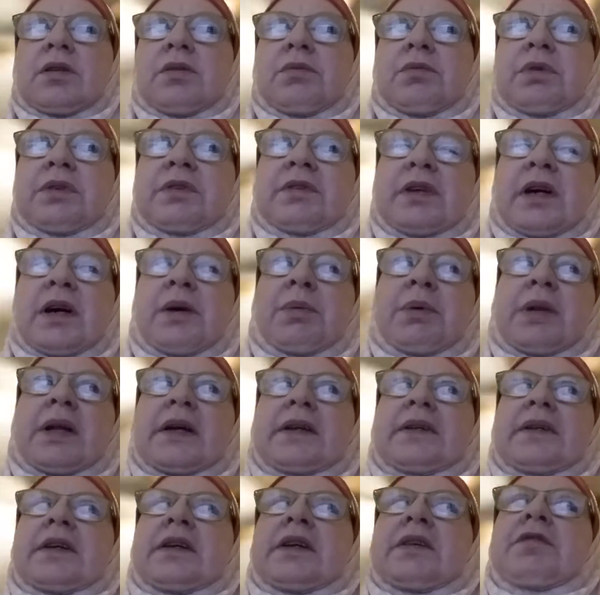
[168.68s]
which I would
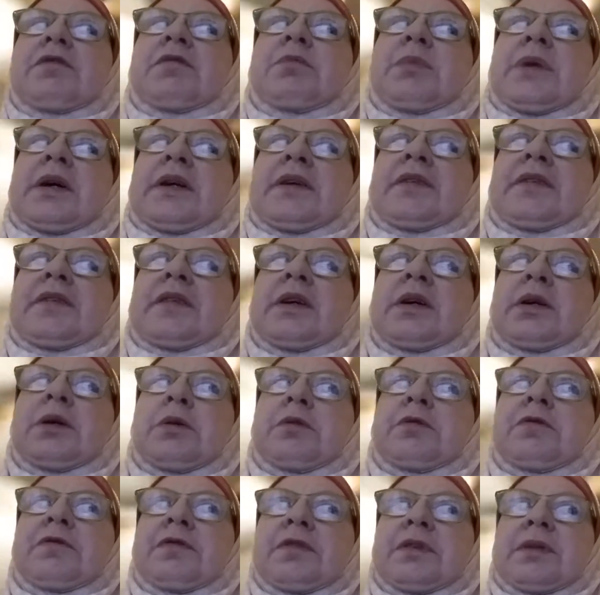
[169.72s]
like to get for
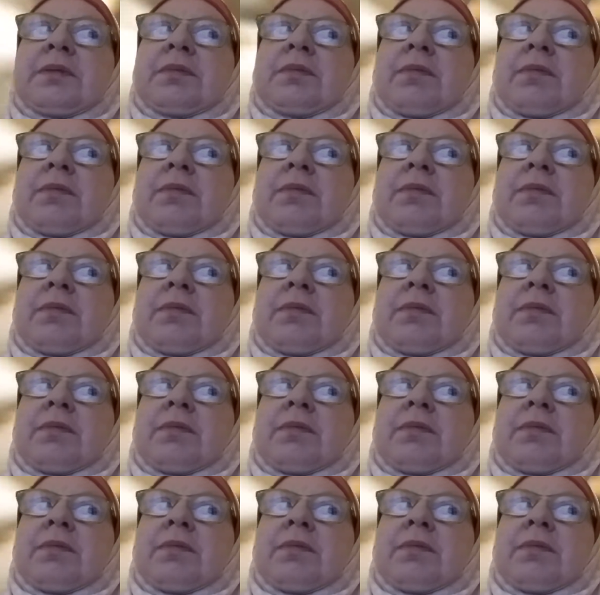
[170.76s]
myself